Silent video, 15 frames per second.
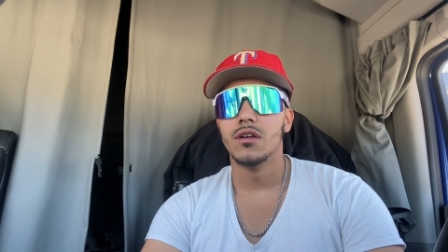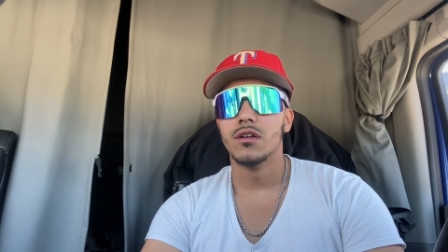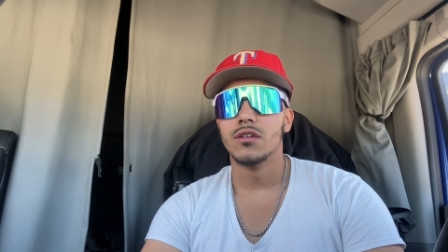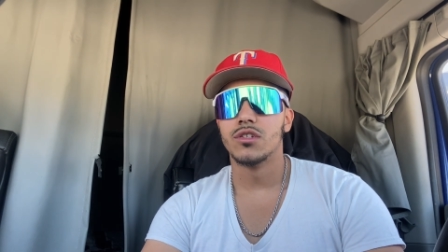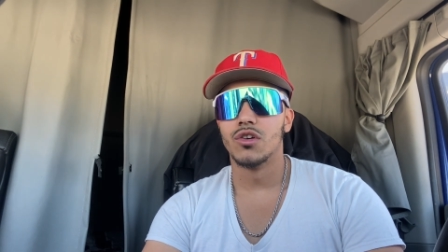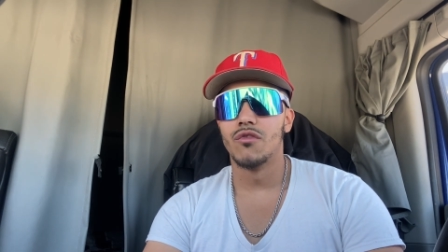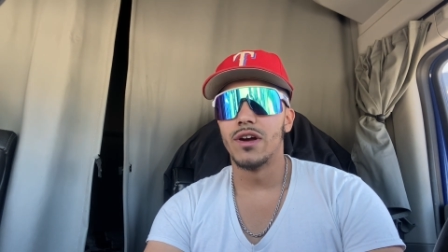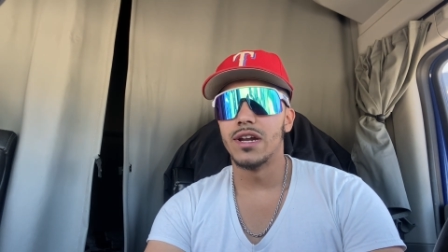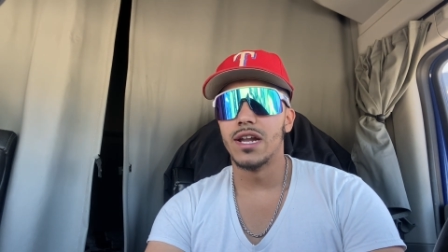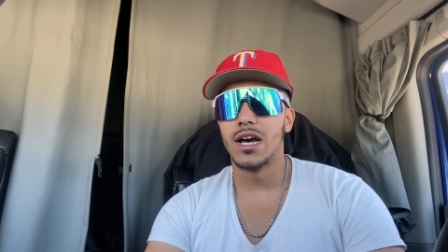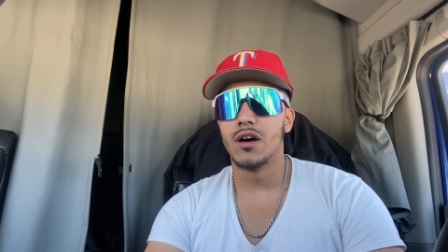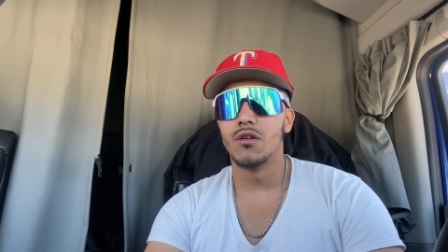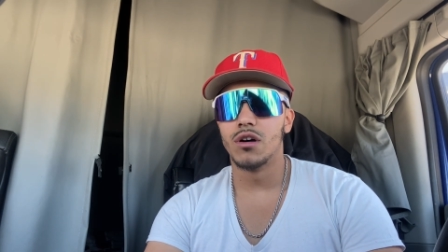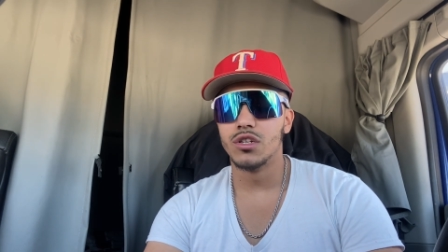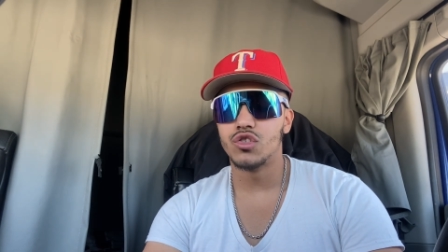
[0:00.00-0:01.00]
so right
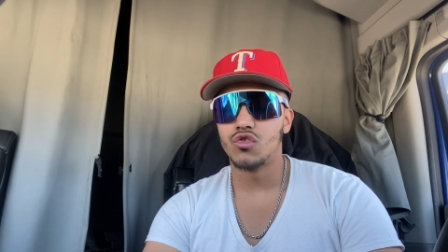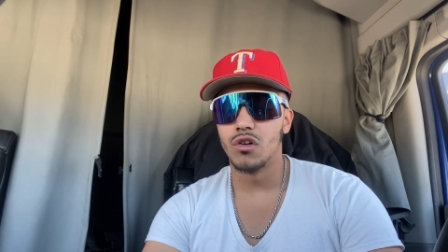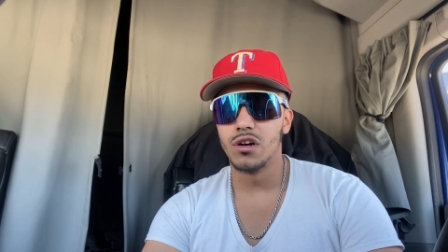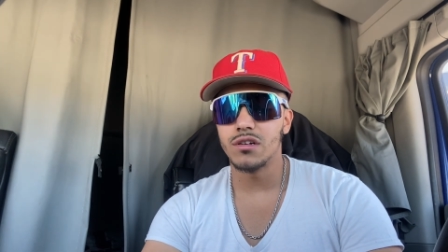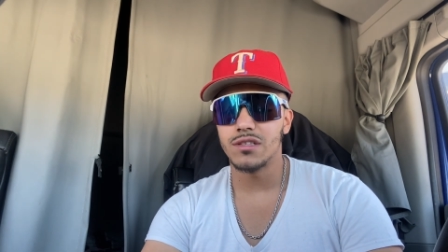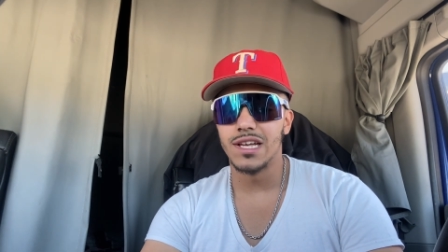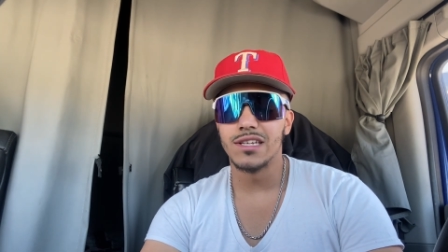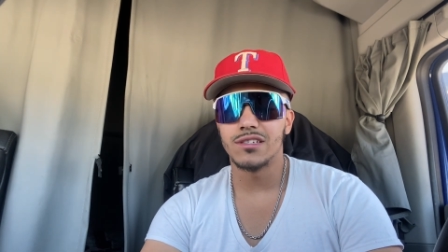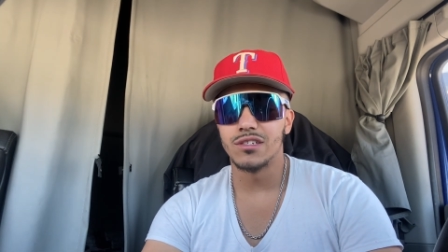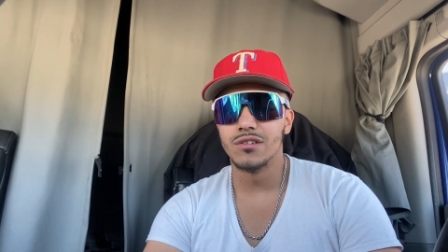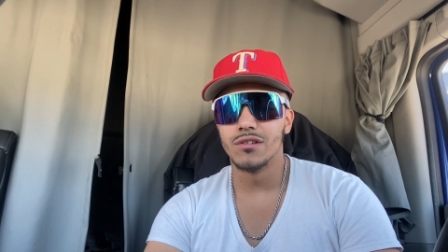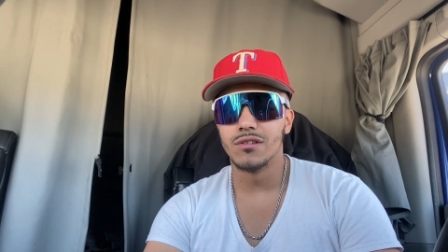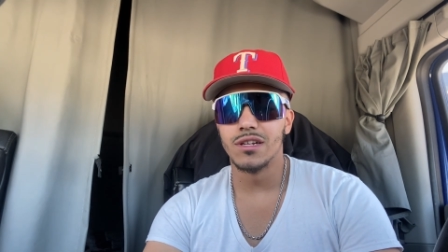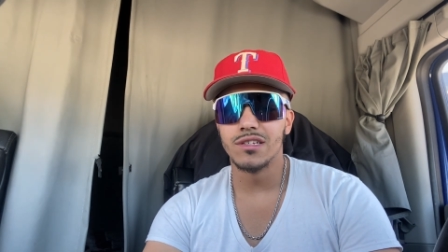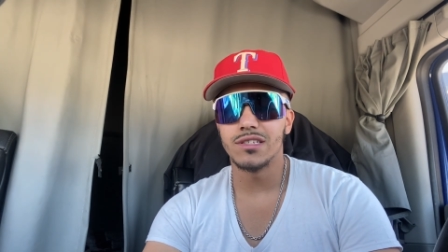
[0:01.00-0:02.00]
now, a truck that's you
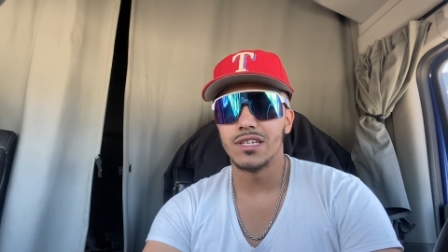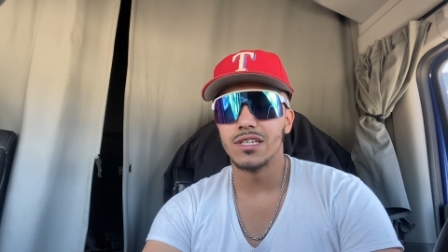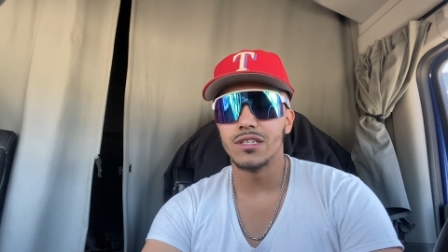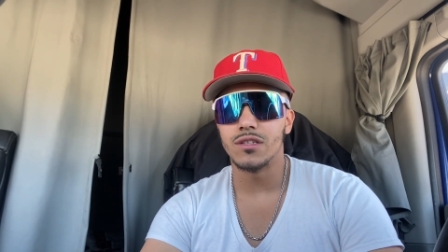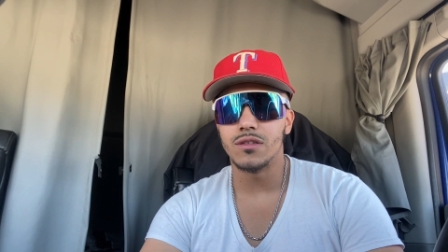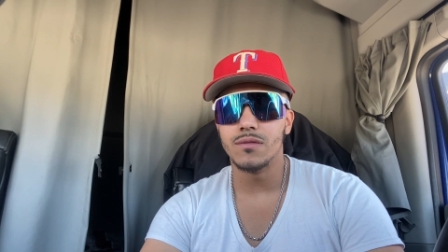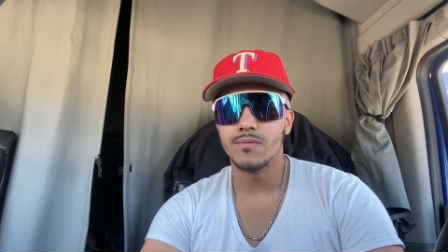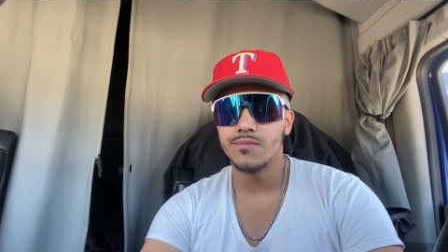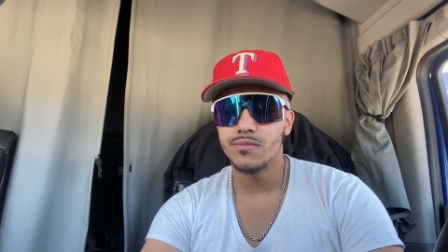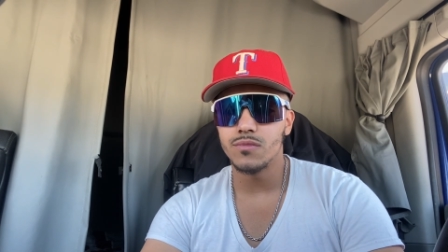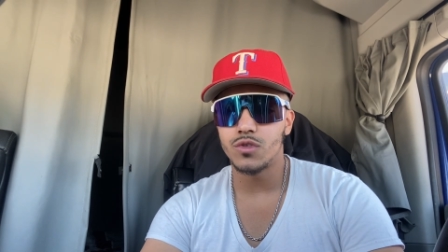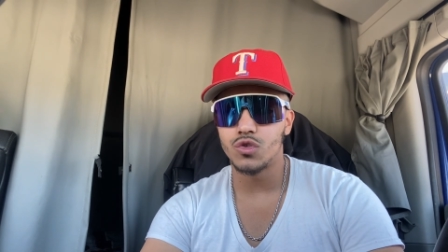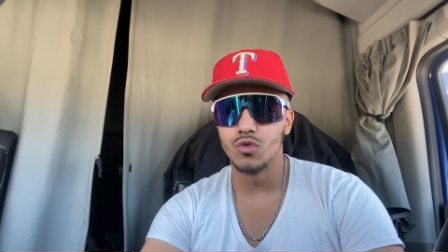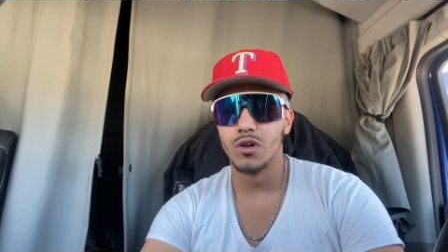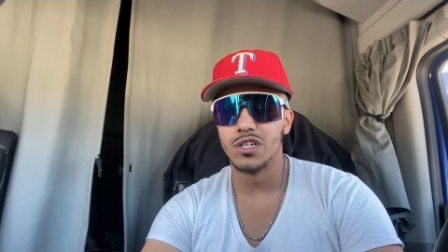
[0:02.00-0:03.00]
know, let's say,
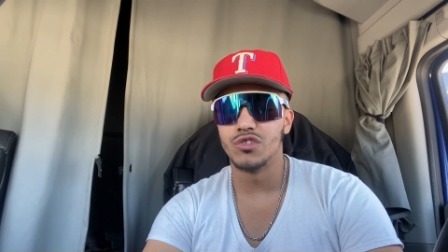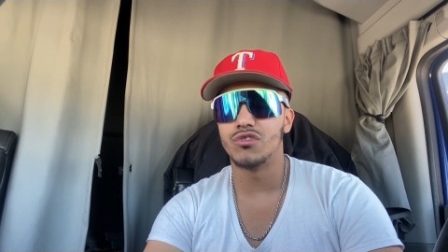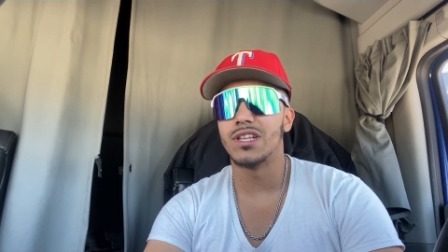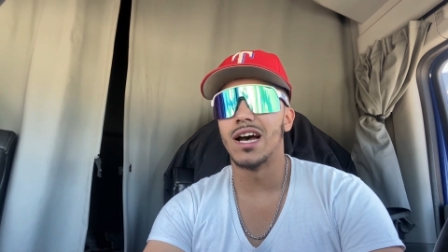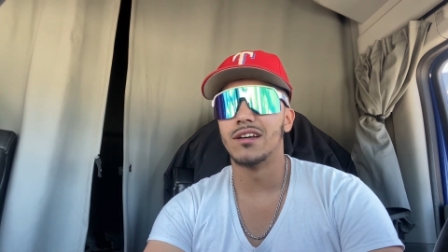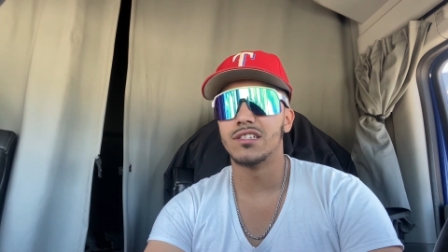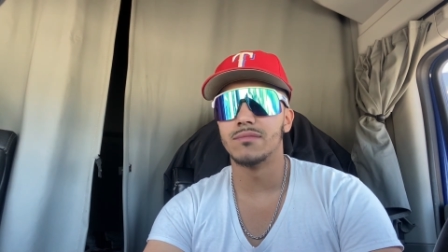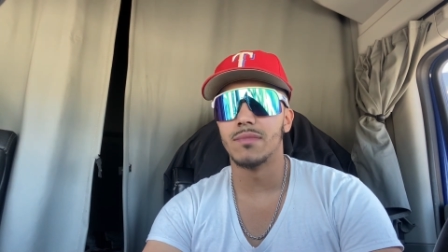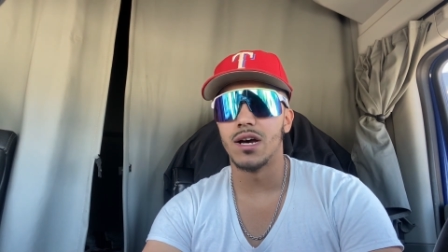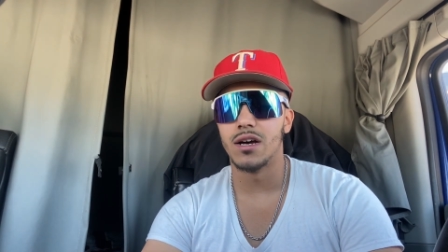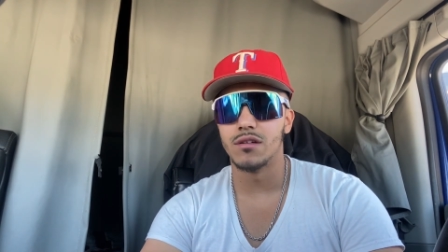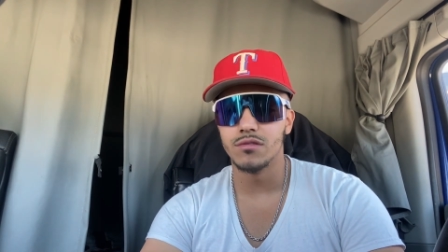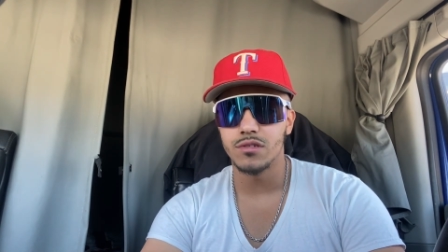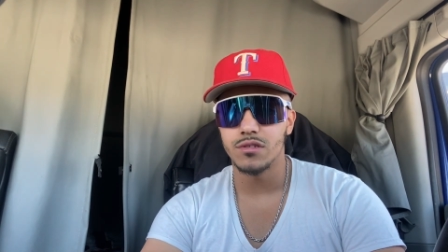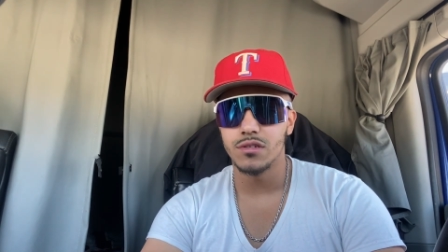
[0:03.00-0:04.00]
two hundred thousand
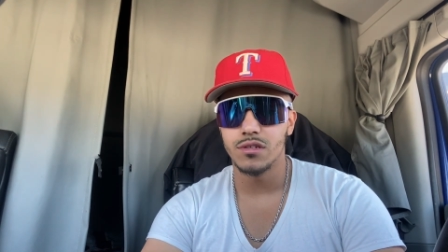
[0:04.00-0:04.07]
miles,